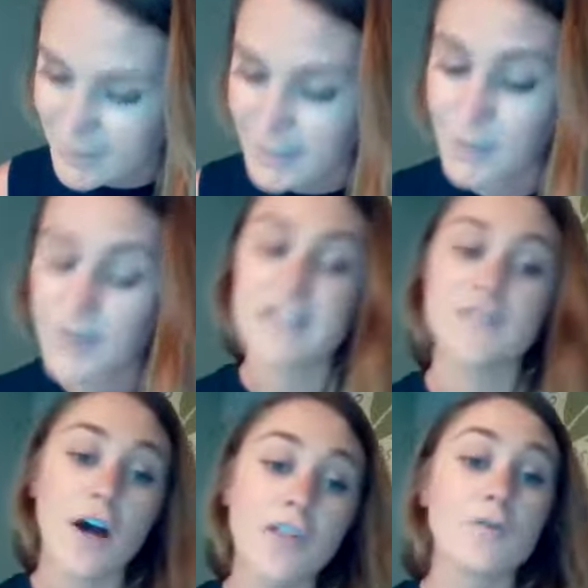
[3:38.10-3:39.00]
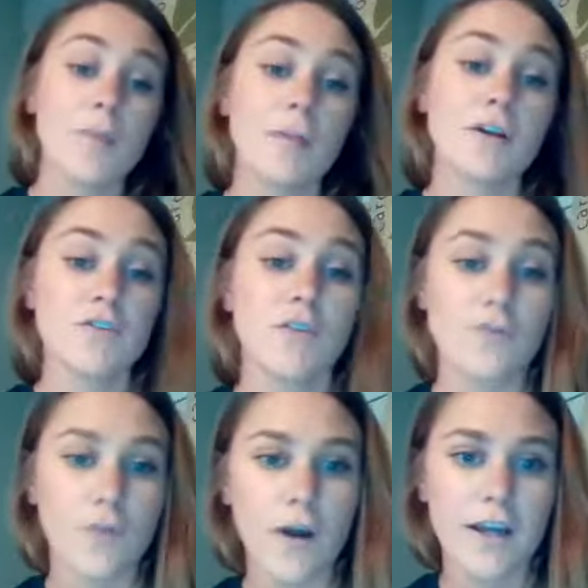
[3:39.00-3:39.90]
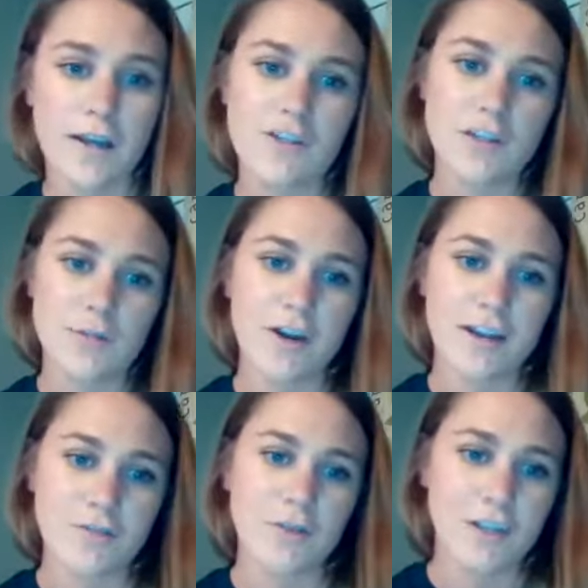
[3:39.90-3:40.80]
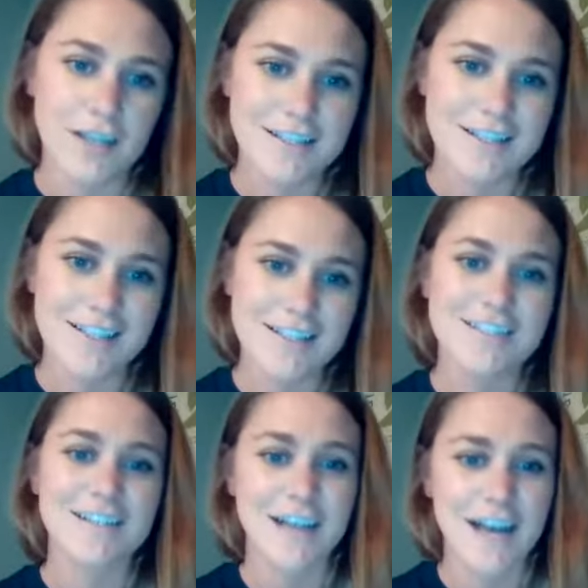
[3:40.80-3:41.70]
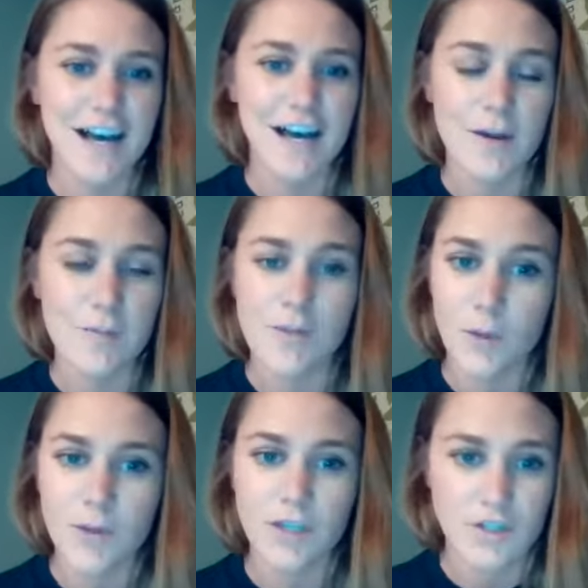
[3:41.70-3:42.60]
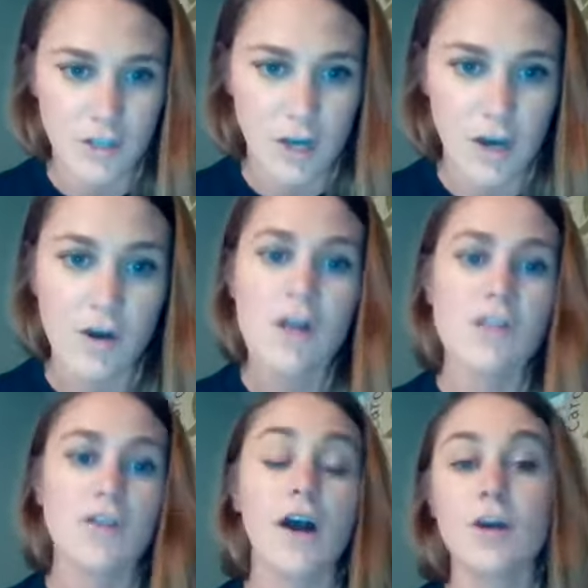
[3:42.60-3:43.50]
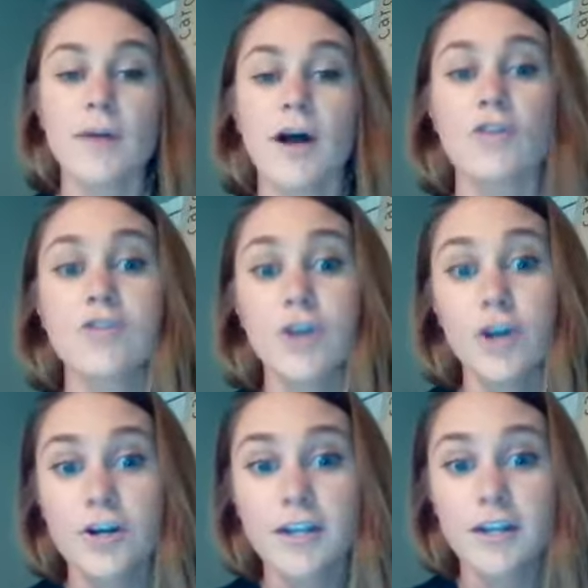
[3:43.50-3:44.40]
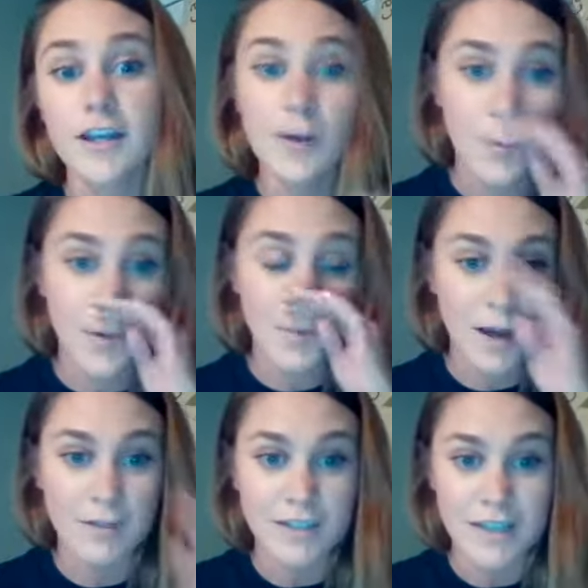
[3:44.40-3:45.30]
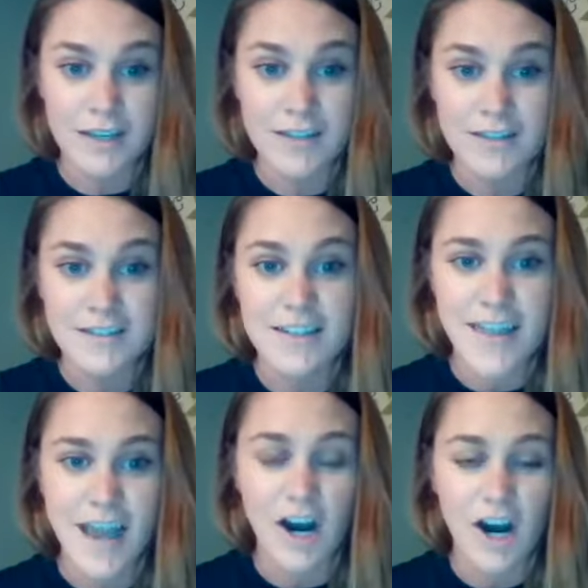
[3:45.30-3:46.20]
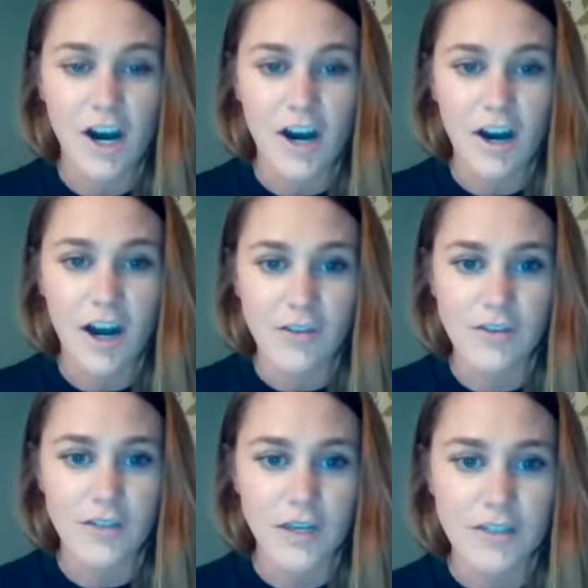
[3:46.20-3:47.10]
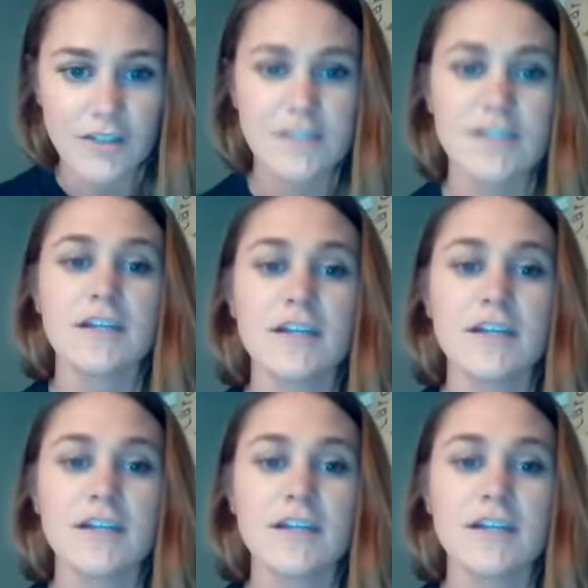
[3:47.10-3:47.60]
Anyways, if all the Republicans vote for it and all the Democrats vote against it, they'll be good to go. There are about 30 Republicans that are on the fence